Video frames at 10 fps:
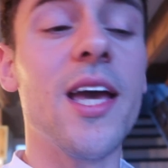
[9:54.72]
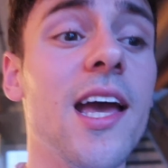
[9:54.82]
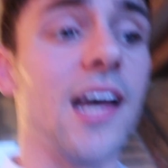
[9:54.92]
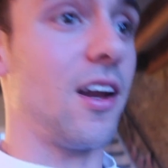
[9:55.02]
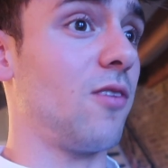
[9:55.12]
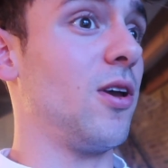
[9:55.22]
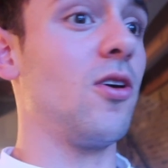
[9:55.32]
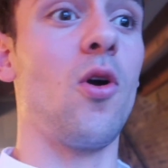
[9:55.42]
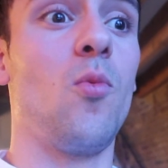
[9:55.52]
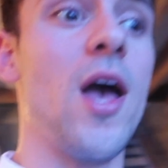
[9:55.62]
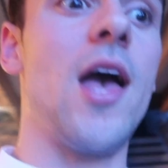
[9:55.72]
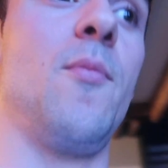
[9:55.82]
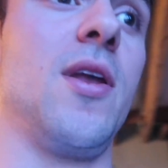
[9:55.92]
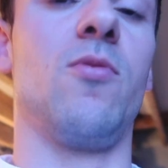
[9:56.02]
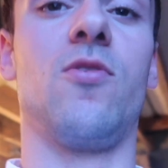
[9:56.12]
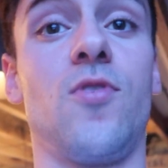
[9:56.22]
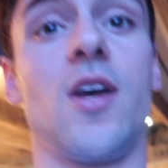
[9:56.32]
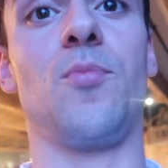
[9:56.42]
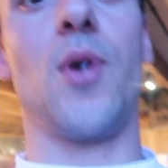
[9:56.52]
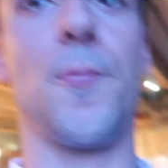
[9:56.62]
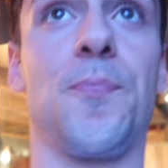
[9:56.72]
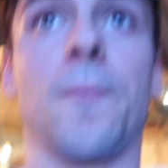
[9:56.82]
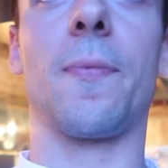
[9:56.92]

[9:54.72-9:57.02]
me and we got wet. I mean, it was fun, but